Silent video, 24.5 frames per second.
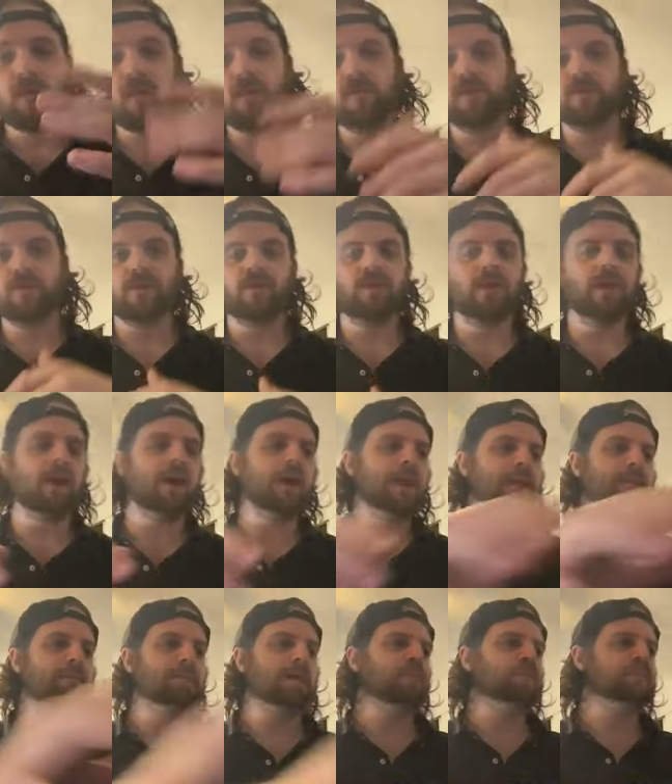So yeah, I
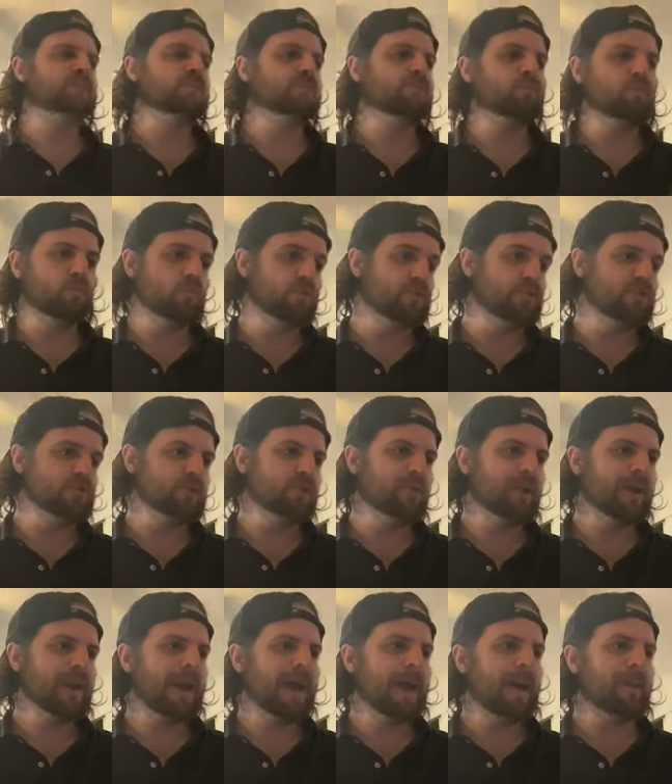emailed them. We'll see
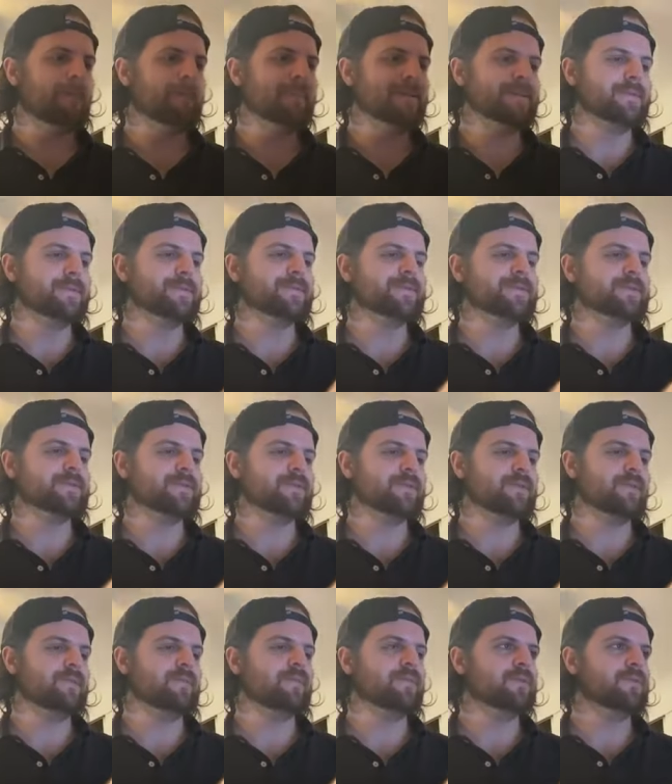what happens.
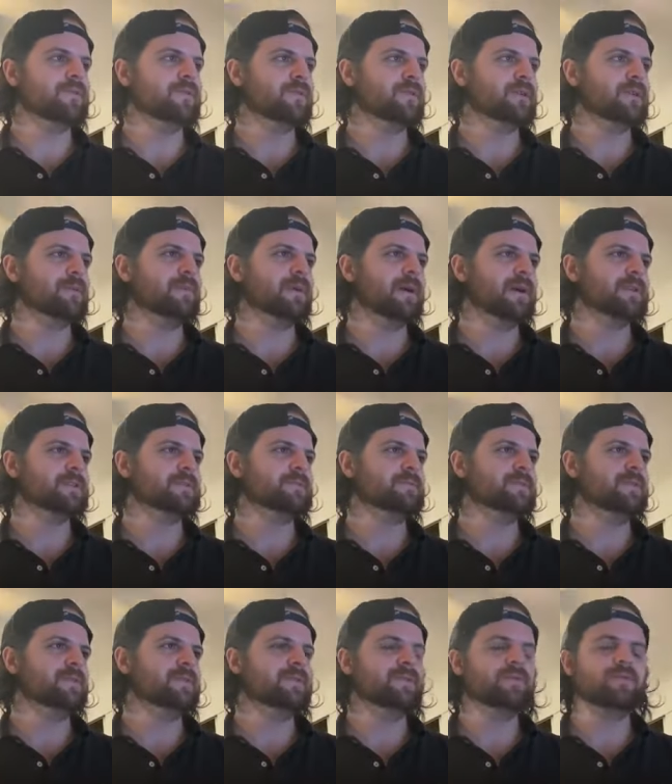Hopefully they'll get back to
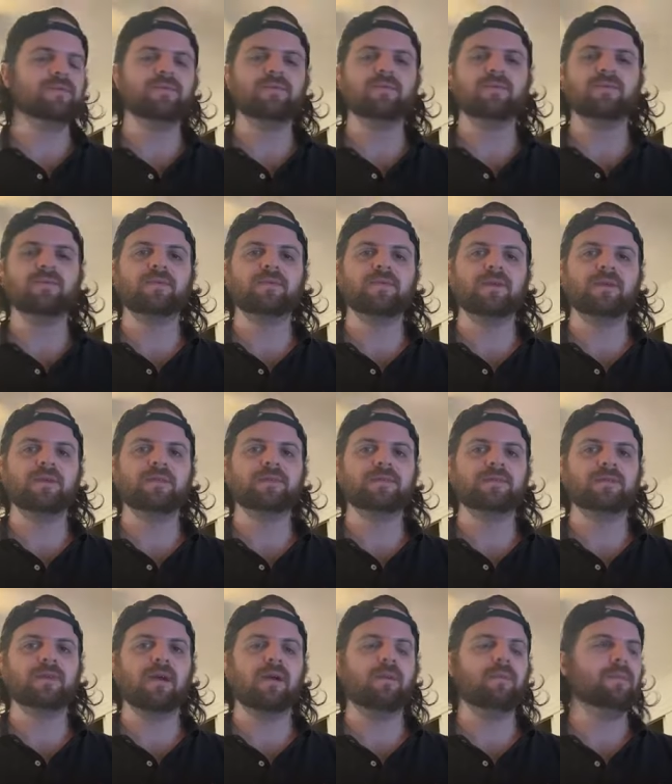me
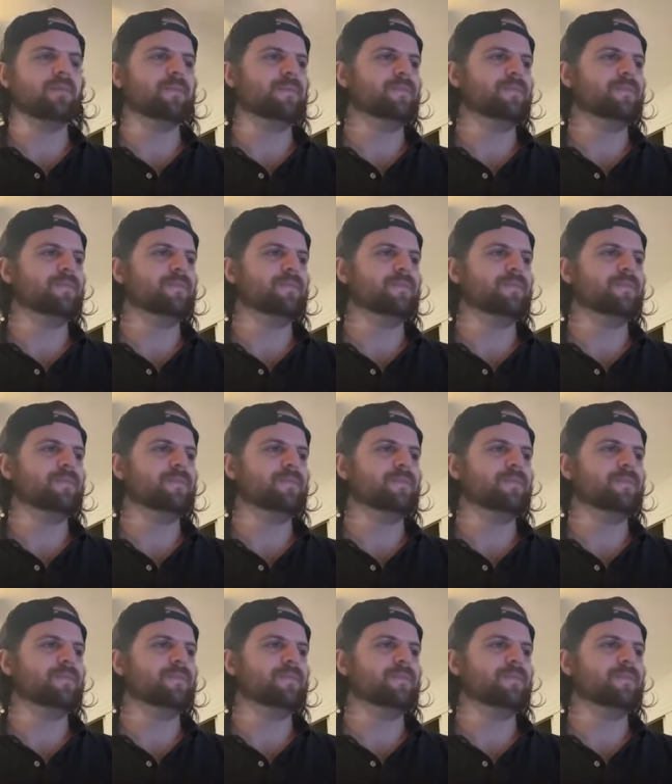ASAP.